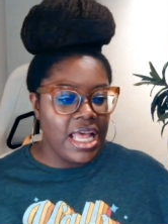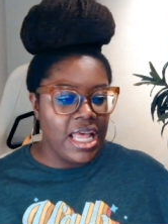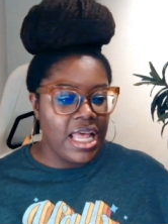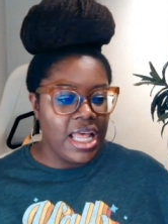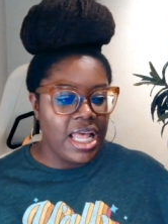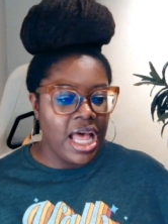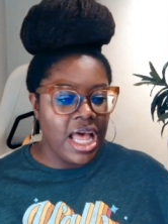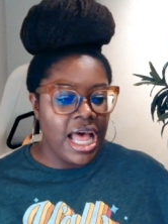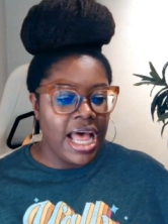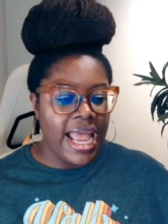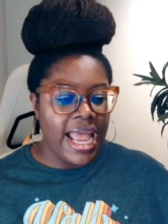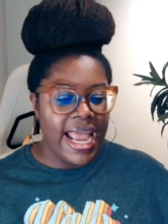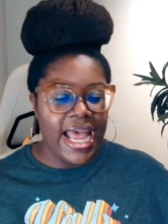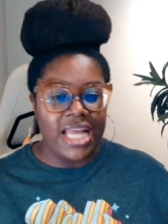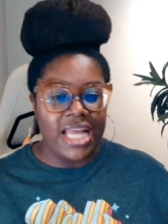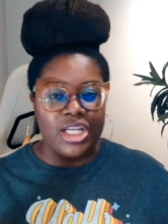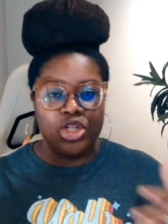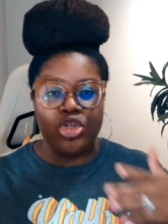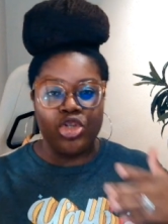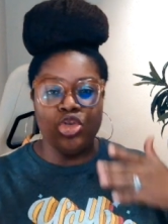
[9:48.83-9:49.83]
I had
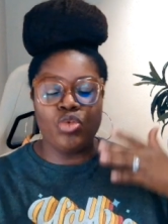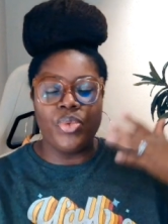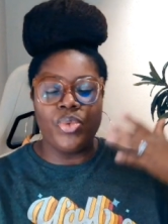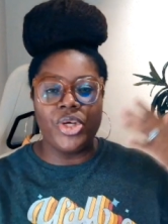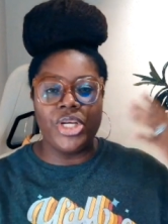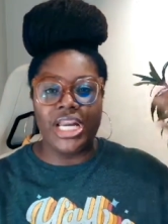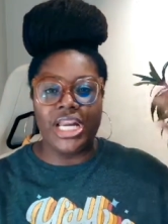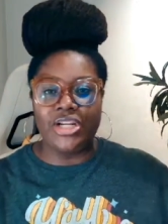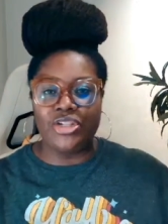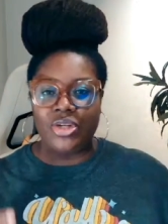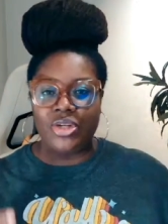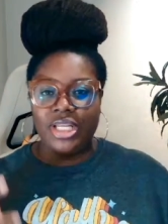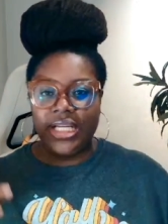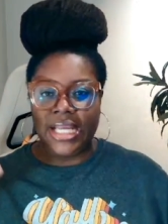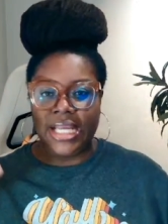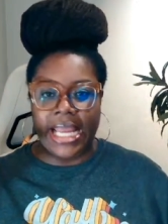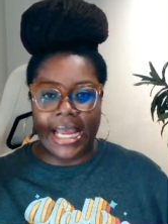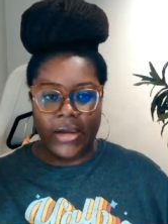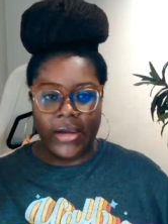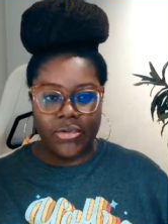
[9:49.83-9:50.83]
a supernatural
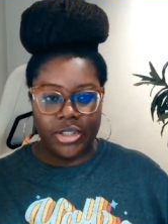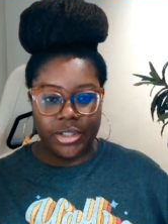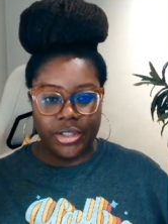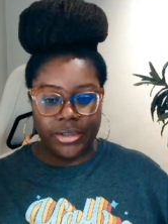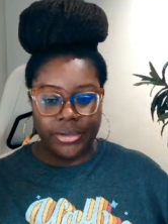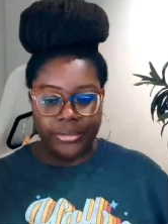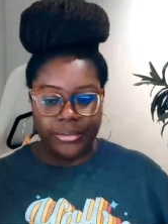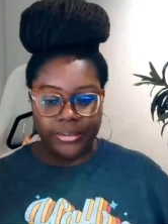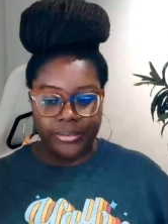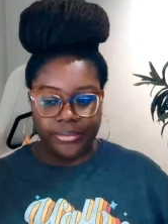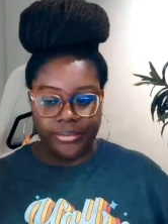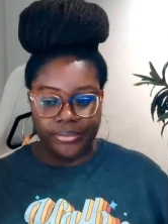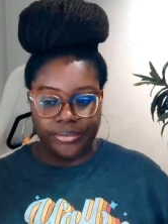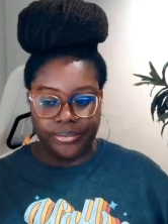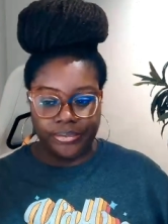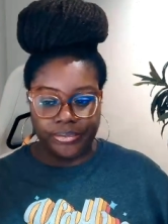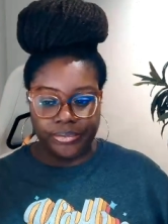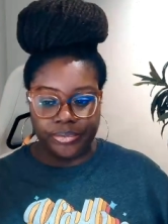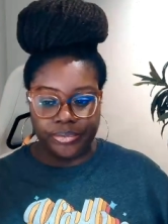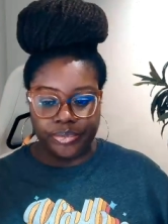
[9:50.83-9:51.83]
encounter
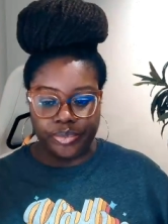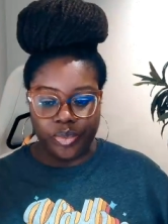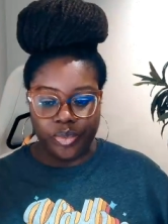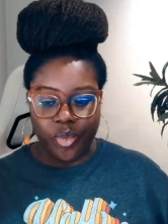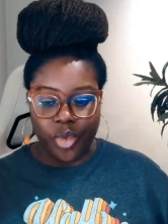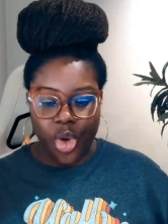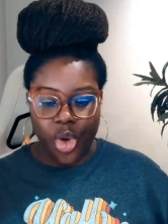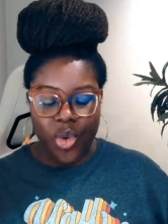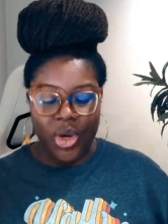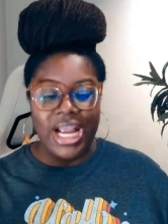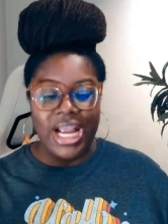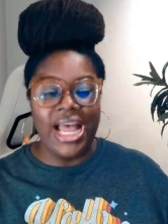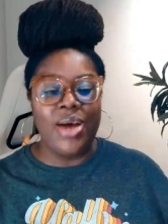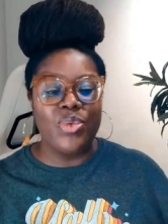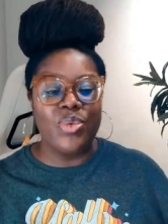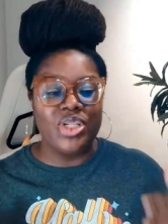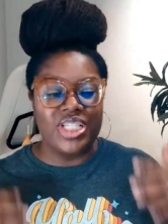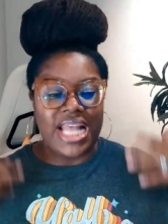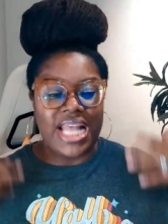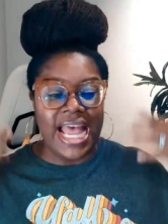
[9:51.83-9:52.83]
where God
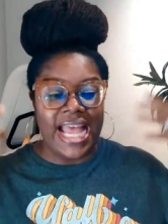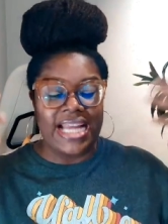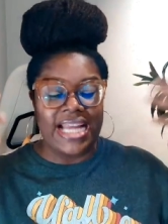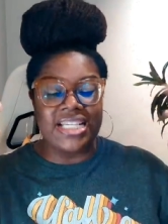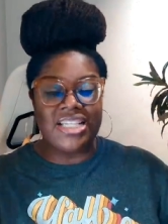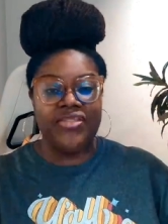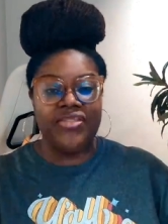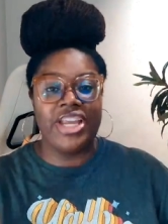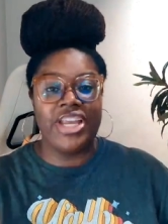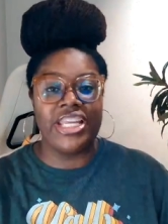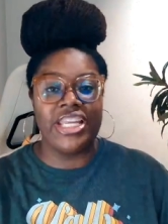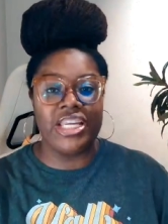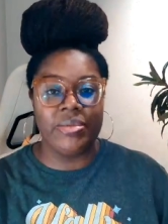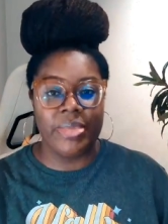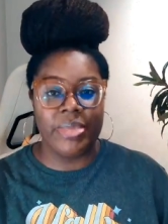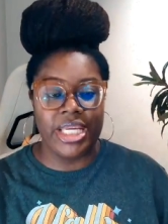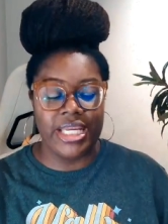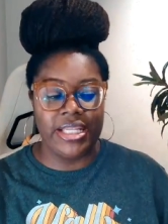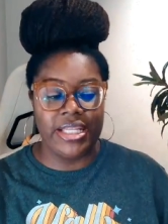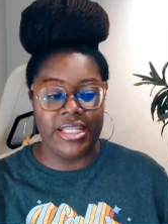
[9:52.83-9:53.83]
was activating
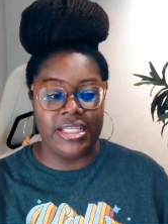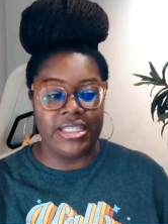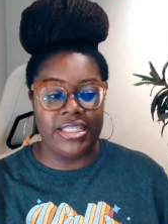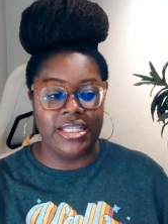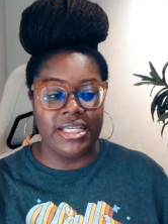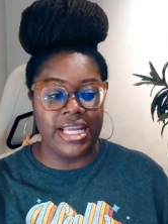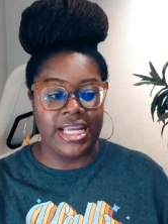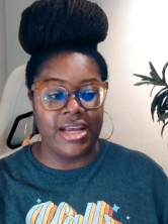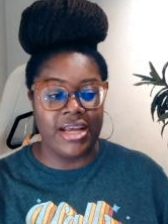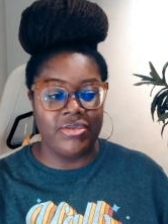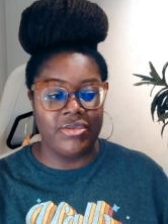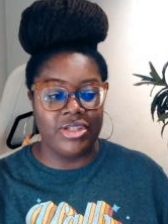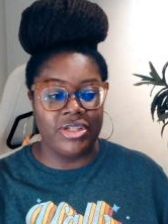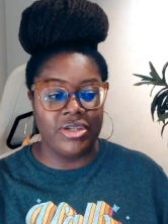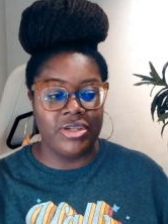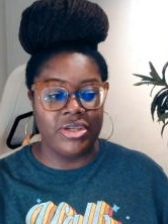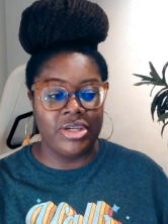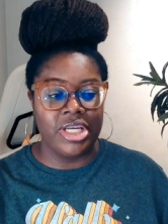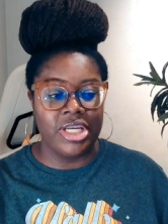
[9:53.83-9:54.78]
me in this encounter.